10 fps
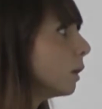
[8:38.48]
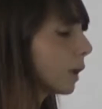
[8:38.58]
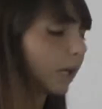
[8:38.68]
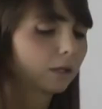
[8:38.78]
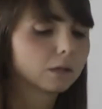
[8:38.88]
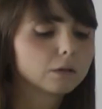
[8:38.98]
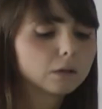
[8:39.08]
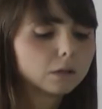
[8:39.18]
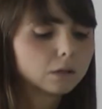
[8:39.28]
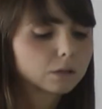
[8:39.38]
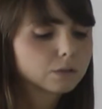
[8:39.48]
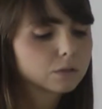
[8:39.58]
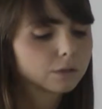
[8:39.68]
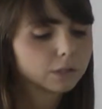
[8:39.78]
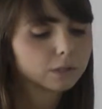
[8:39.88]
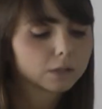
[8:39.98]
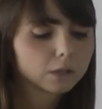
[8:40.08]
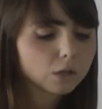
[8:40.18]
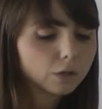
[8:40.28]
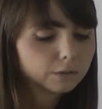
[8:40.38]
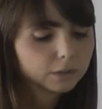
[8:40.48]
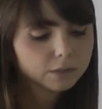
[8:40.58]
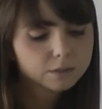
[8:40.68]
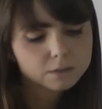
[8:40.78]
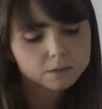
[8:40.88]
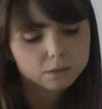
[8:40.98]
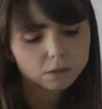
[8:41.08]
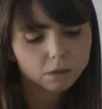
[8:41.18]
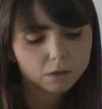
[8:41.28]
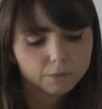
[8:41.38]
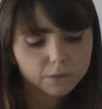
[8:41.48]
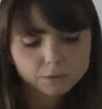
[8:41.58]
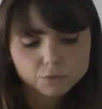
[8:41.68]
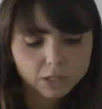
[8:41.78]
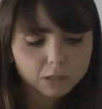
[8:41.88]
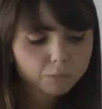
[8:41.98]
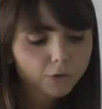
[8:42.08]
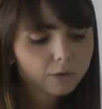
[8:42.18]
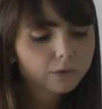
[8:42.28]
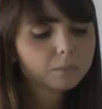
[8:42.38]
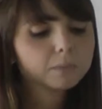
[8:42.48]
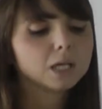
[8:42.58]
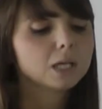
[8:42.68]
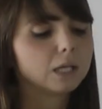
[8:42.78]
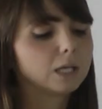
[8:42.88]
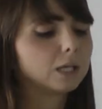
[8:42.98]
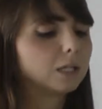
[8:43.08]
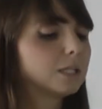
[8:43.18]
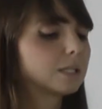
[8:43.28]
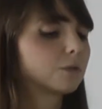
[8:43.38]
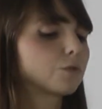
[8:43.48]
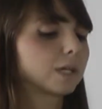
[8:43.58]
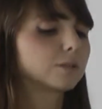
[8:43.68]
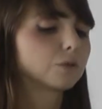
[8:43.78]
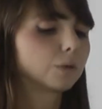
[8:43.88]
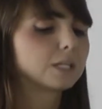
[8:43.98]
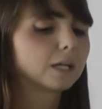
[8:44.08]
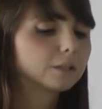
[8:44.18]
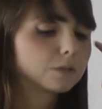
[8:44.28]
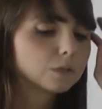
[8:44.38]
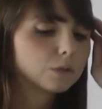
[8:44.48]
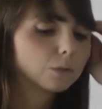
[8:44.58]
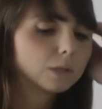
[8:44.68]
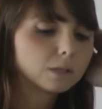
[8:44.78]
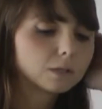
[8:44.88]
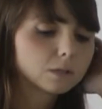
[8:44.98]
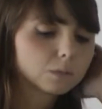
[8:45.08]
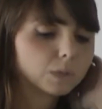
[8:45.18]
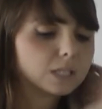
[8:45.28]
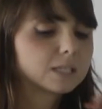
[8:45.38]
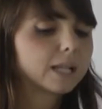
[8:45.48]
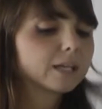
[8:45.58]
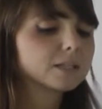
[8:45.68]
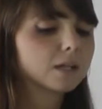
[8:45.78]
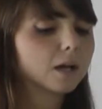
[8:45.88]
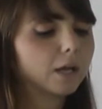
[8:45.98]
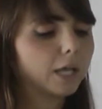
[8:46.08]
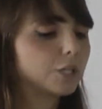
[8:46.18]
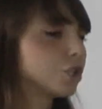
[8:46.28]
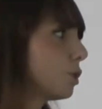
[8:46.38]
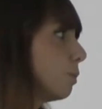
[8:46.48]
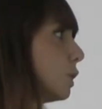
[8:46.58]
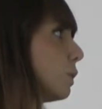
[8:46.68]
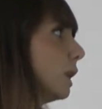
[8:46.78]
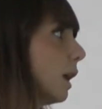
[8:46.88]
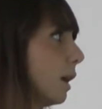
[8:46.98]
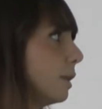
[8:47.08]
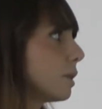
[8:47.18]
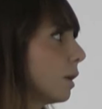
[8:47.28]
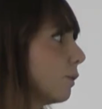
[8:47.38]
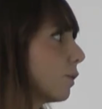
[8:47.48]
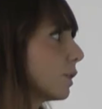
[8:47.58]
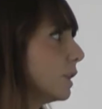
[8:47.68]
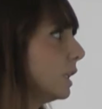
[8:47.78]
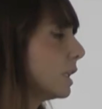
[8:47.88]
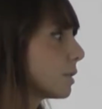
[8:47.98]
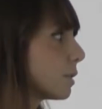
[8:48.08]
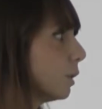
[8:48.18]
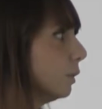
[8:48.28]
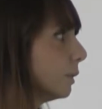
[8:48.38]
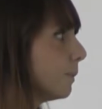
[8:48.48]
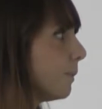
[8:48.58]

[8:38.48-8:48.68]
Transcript: Okay, concerning the contents of the training program, it is addressed to Italian students with dyslexia aged between 8 and 14 years old.